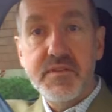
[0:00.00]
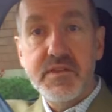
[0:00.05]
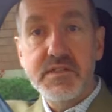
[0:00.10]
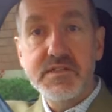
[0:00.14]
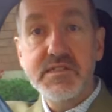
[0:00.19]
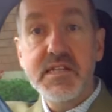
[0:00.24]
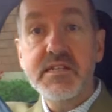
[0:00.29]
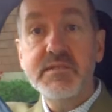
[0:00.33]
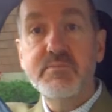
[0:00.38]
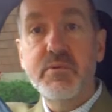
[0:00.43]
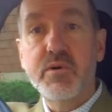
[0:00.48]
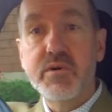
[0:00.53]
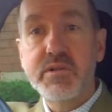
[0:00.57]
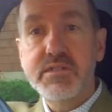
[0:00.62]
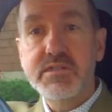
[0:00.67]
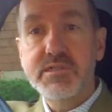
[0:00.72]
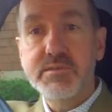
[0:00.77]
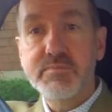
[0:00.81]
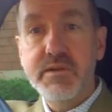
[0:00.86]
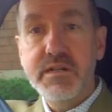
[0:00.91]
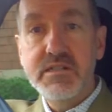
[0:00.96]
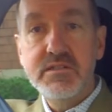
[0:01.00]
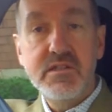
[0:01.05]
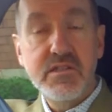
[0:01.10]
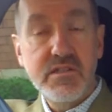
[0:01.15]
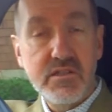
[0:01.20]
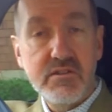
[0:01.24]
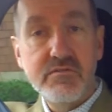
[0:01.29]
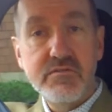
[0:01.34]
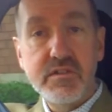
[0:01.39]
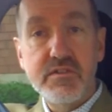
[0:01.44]
set point speed that
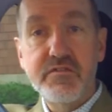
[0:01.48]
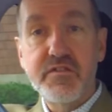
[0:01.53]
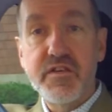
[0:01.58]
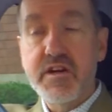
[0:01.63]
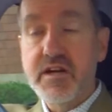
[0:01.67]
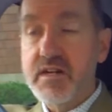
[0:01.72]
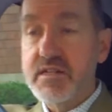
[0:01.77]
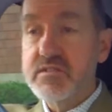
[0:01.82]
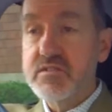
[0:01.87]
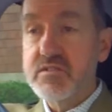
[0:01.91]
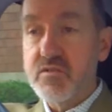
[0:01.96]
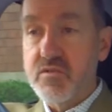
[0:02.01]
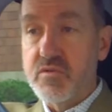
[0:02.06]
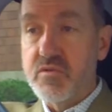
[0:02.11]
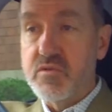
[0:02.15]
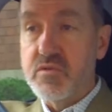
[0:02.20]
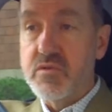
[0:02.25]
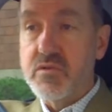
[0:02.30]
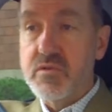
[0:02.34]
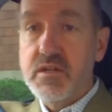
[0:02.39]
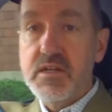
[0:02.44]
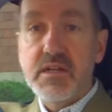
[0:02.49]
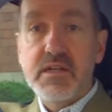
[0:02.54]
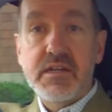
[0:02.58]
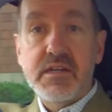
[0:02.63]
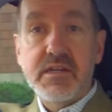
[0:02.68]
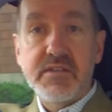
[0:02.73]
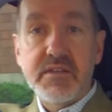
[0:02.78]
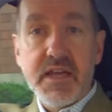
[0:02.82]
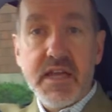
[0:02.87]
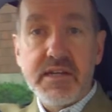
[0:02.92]
you've defined, or
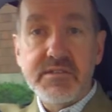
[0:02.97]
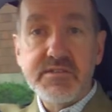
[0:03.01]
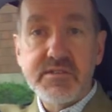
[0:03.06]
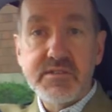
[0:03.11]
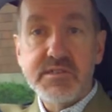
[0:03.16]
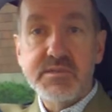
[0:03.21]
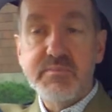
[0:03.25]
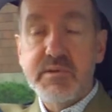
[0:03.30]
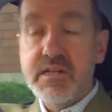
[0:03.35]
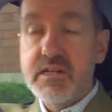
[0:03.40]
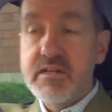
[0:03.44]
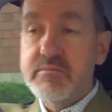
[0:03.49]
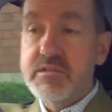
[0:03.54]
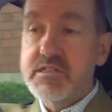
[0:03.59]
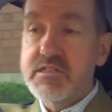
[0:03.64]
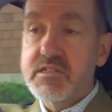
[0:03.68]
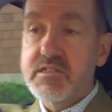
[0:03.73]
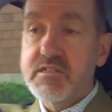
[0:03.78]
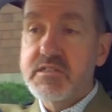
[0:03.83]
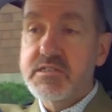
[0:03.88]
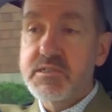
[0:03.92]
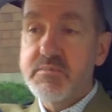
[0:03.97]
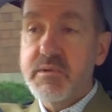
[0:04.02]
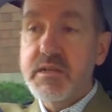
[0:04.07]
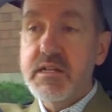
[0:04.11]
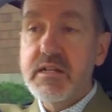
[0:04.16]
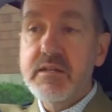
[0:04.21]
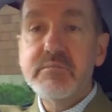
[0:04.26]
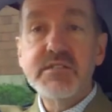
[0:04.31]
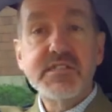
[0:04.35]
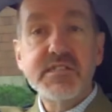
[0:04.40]
in the case of the speed
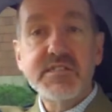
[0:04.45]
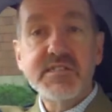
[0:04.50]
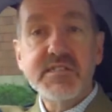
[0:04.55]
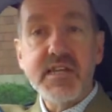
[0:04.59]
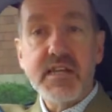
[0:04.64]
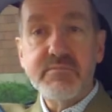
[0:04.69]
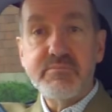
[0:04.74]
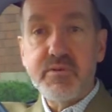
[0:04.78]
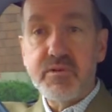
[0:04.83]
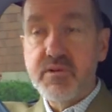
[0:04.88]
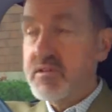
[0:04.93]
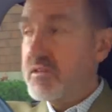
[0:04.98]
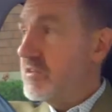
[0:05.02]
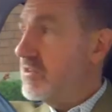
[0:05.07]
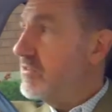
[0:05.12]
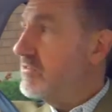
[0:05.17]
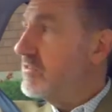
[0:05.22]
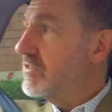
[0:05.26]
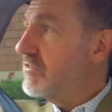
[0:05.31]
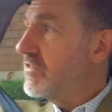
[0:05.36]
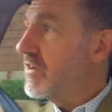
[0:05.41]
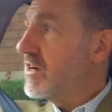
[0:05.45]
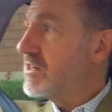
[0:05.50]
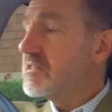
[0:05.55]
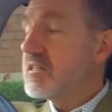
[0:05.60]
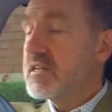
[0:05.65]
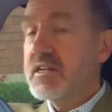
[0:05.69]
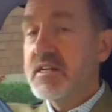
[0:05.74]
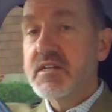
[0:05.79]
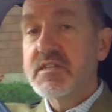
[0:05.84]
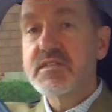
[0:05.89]
limiter set point that you've defined,